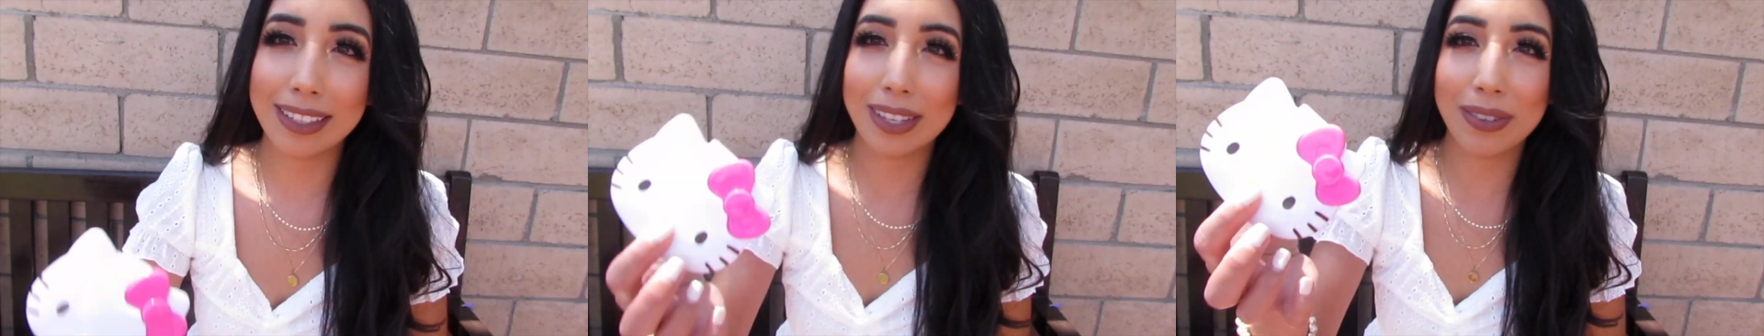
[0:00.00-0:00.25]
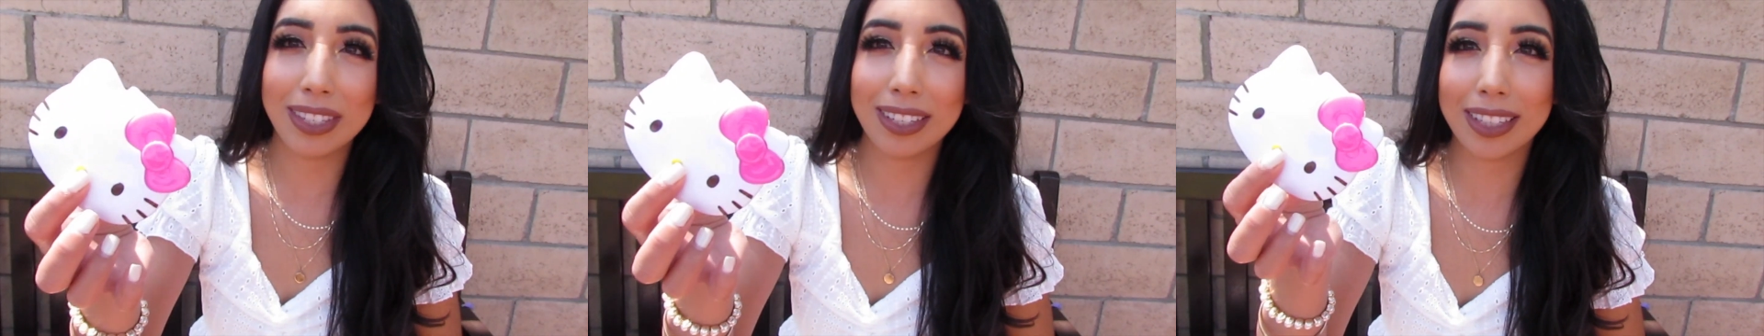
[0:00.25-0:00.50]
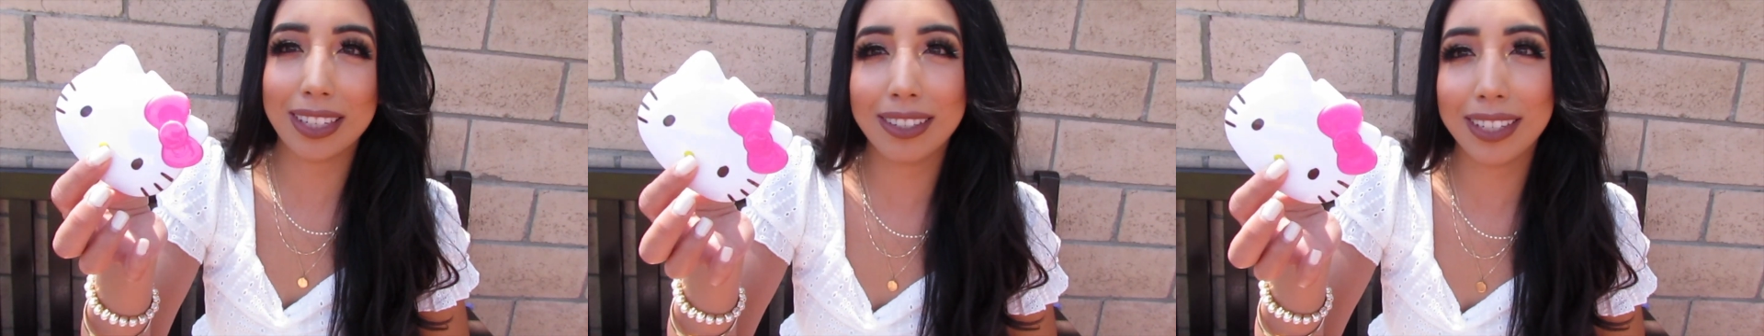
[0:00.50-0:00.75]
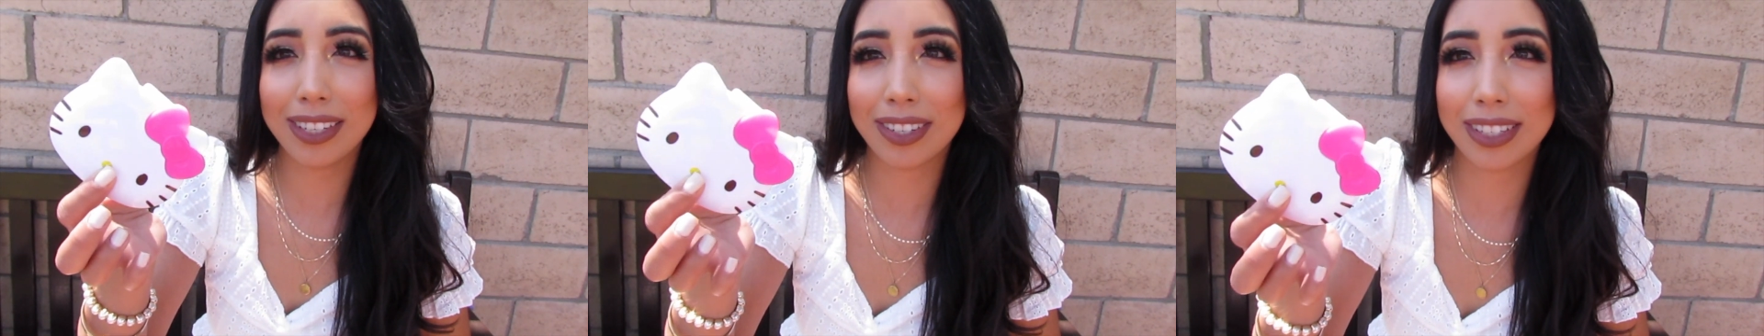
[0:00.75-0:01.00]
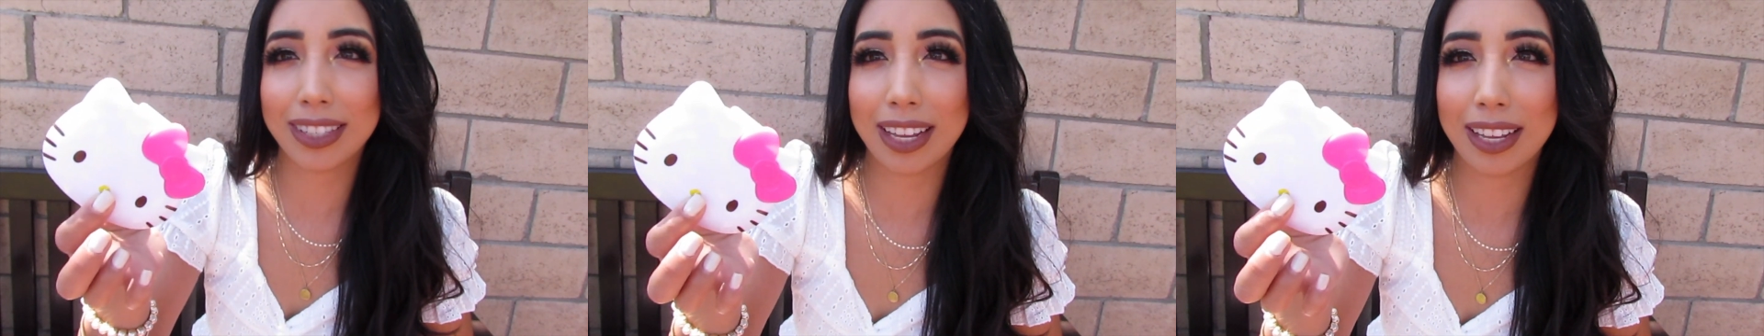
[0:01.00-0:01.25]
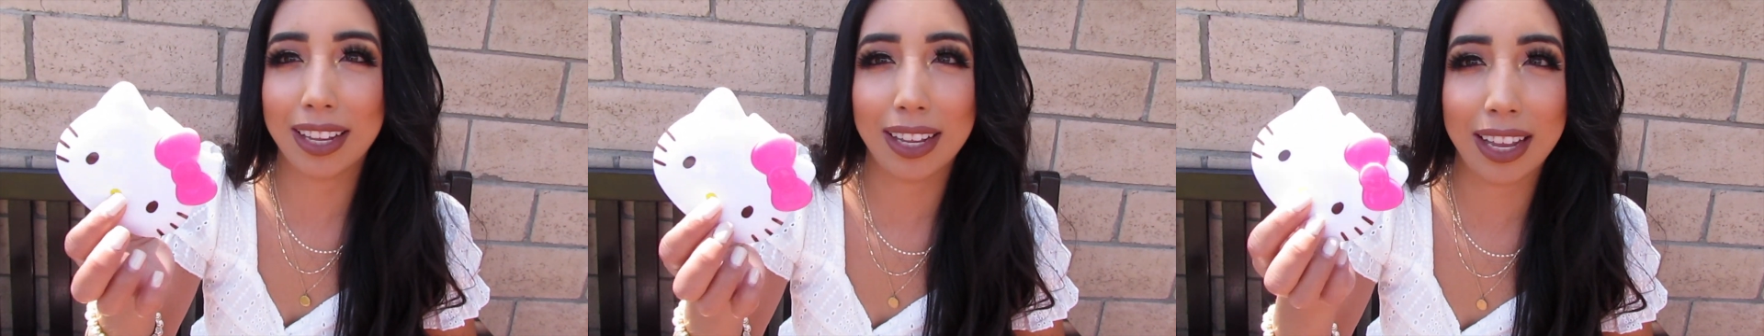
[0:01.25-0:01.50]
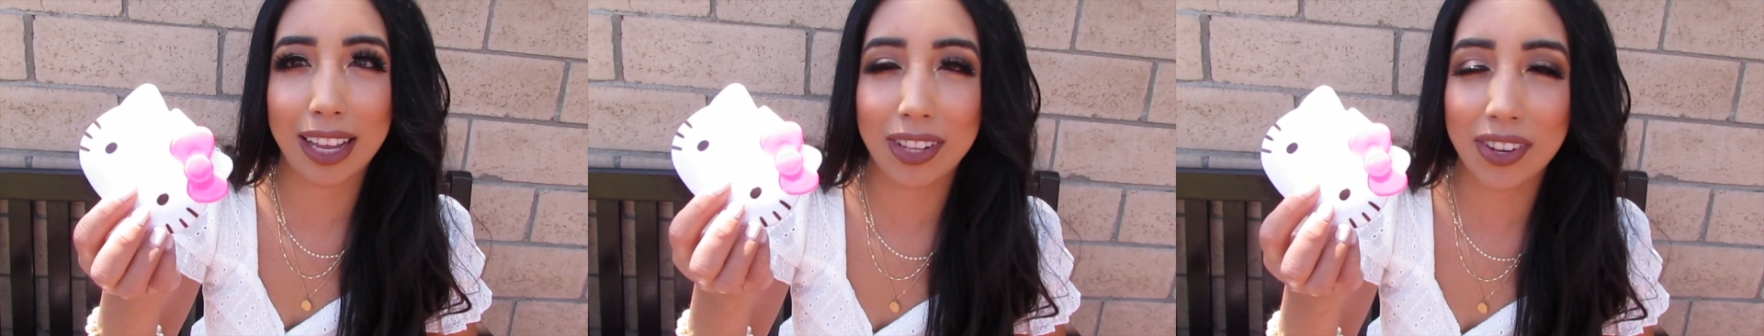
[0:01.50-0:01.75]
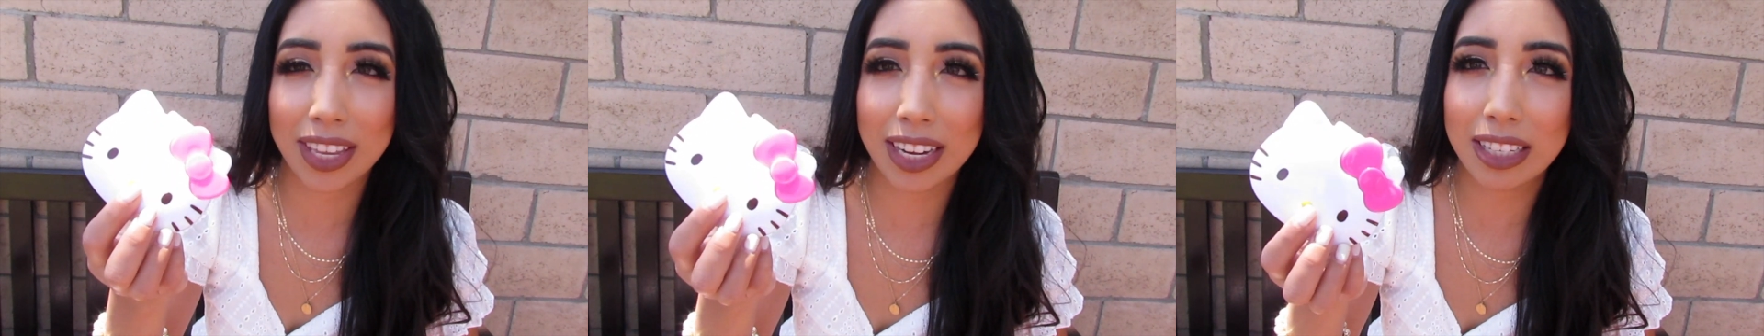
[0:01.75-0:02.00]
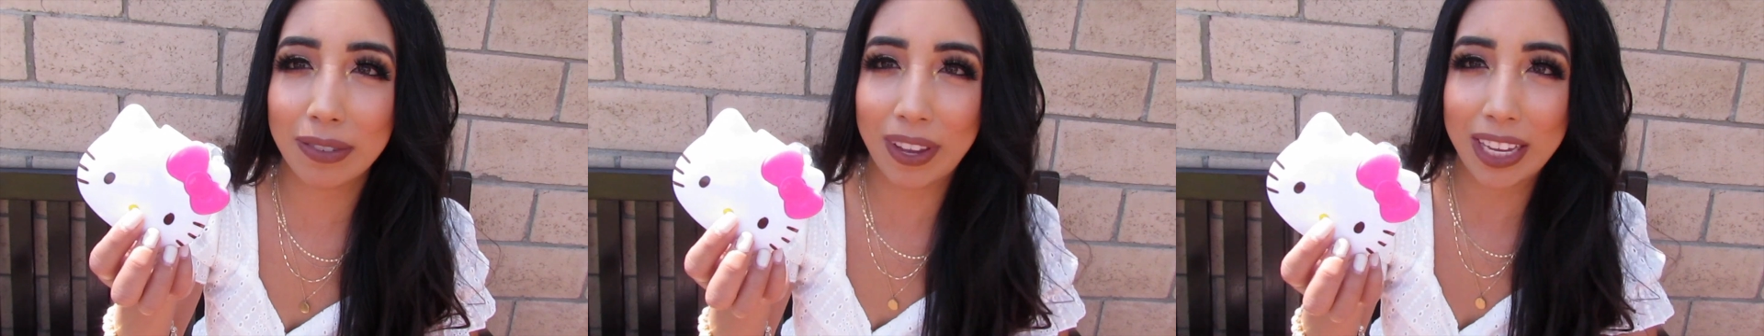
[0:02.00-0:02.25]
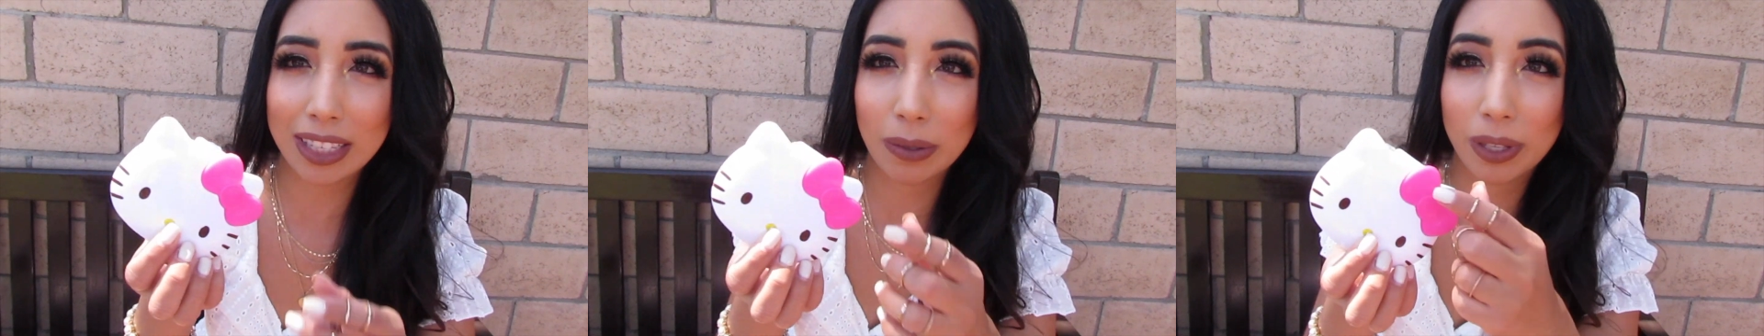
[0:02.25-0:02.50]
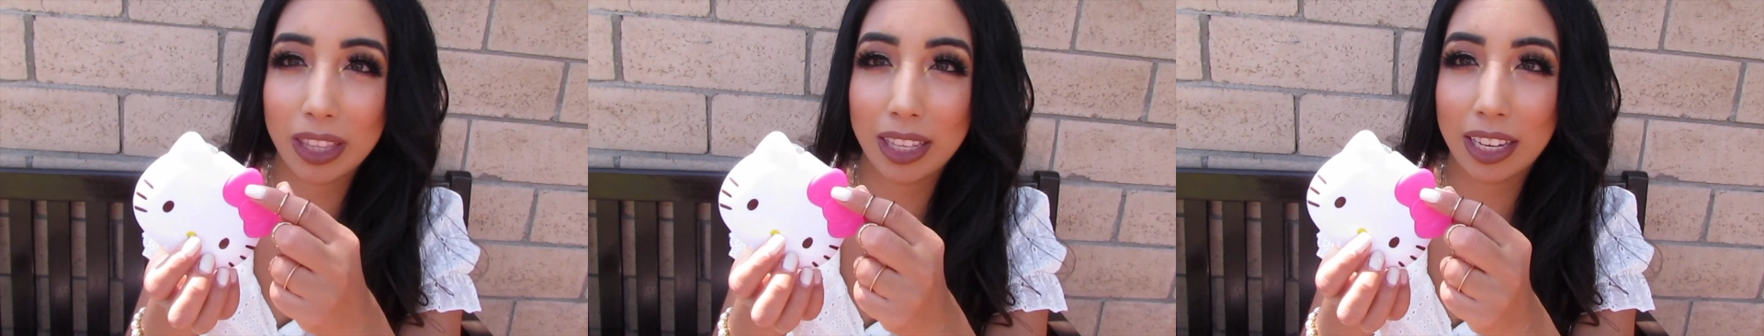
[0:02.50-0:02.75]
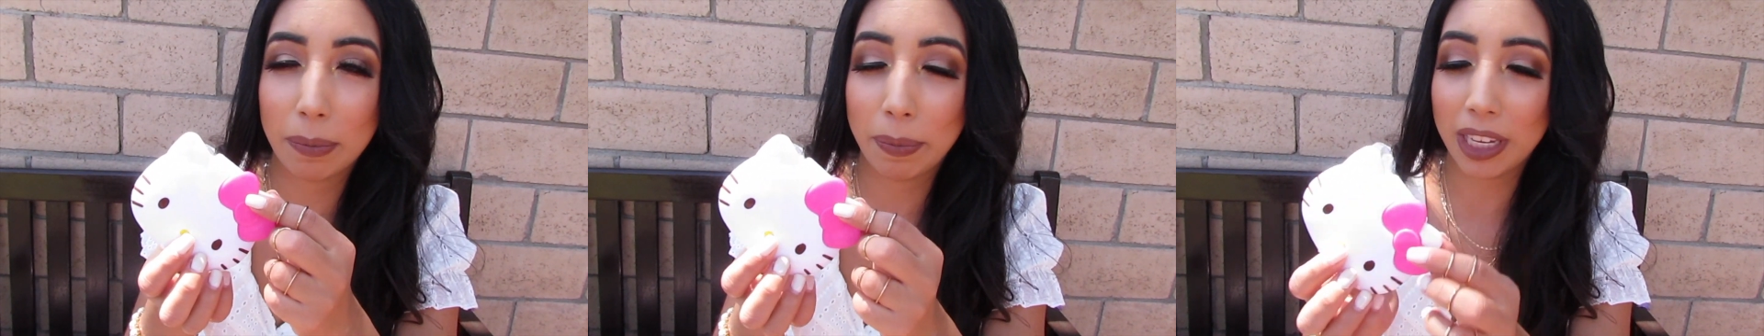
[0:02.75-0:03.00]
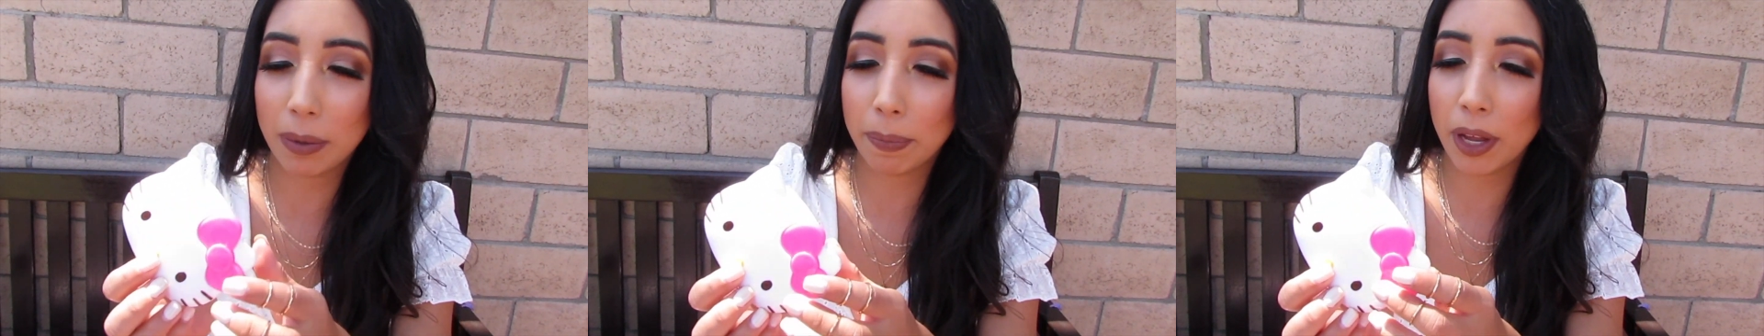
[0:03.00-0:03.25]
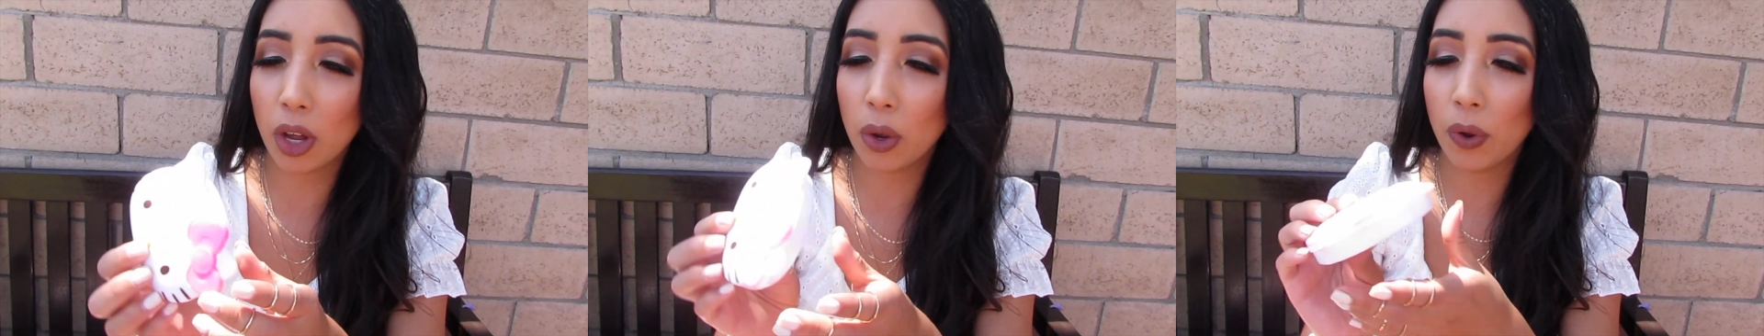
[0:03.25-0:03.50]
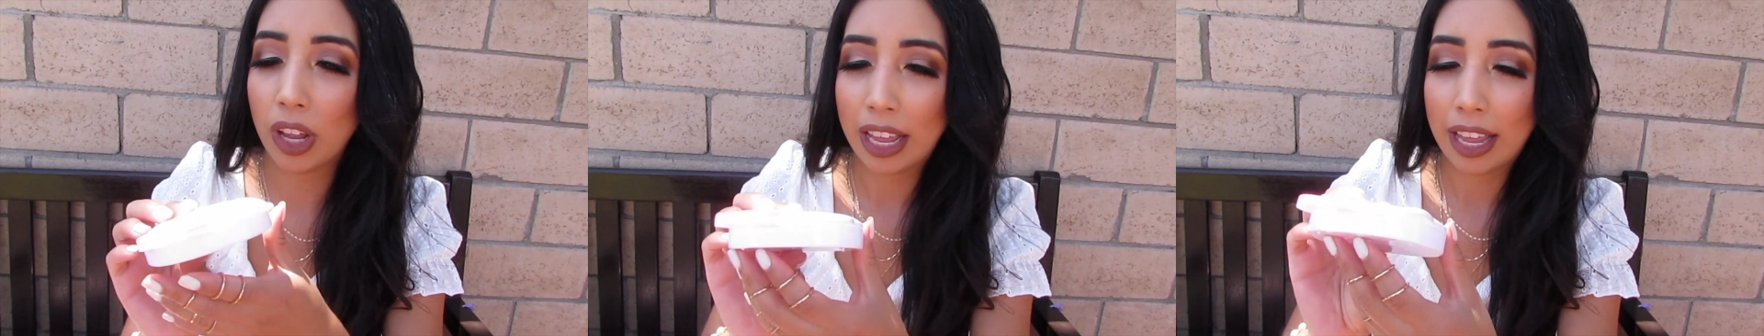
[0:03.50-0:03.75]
So it's literally just a Hello Kitty space with like a pink bow,